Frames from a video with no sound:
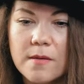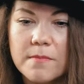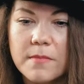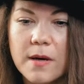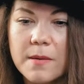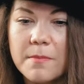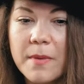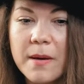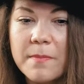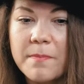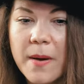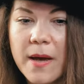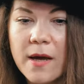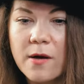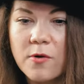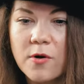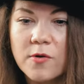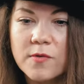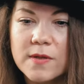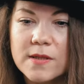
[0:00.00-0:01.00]
My, my
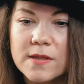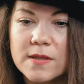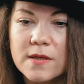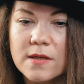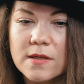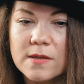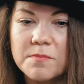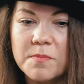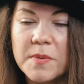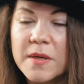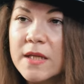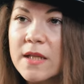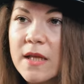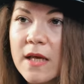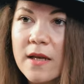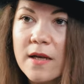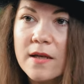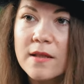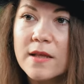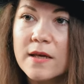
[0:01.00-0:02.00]
background is, is big
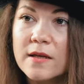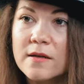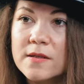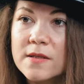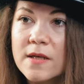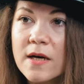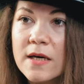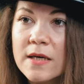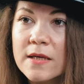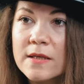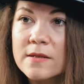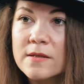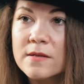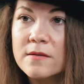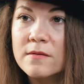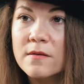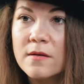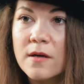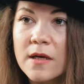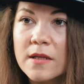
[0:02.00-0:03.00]
data and data science.
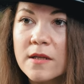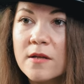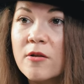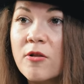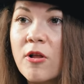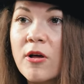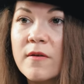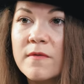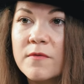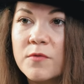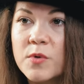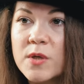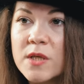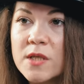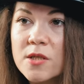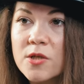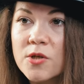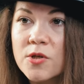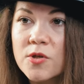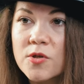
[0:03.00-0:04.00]
I did a lot of
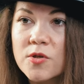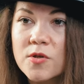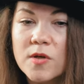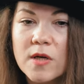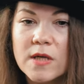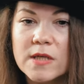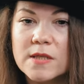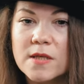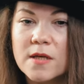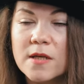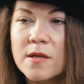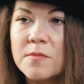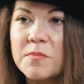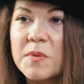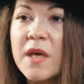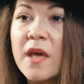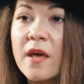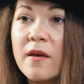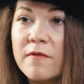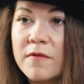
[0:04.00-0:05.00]
research. I studied
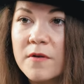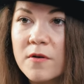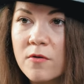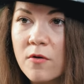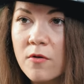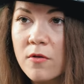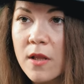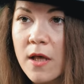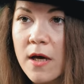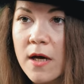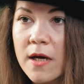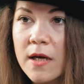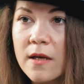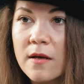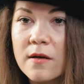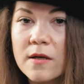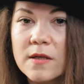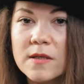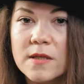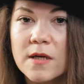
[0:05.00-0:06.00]
behavior
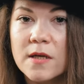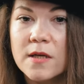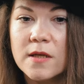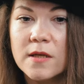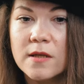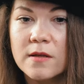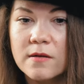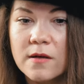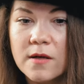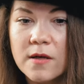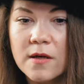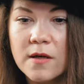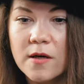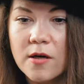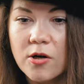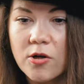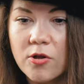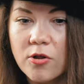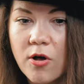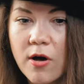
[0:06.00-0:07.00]
online. I studied
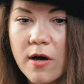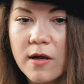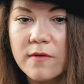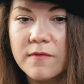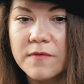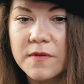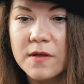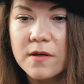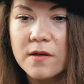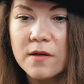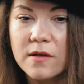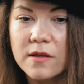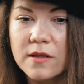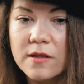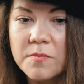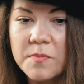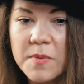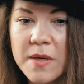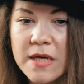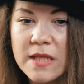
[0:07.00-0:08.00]
a lot of the,
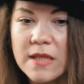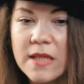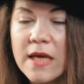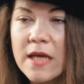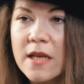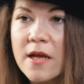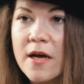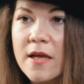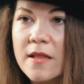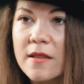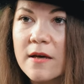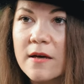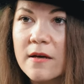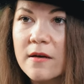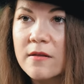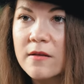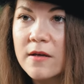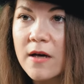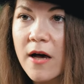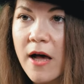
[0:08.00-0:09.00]
the big data and
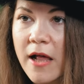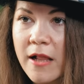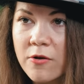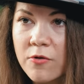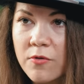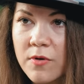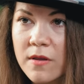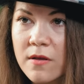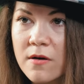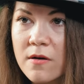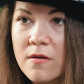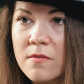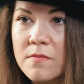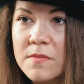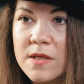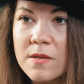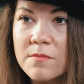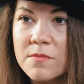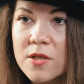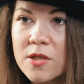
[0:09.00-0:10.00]
the, the
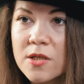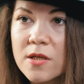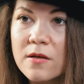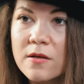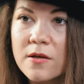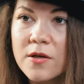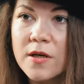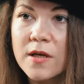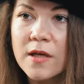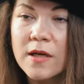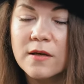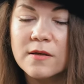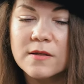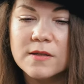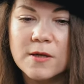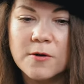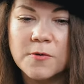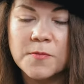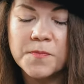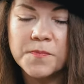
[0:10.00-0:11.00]
algorithms and machine learning.
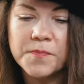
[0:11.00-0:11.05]
So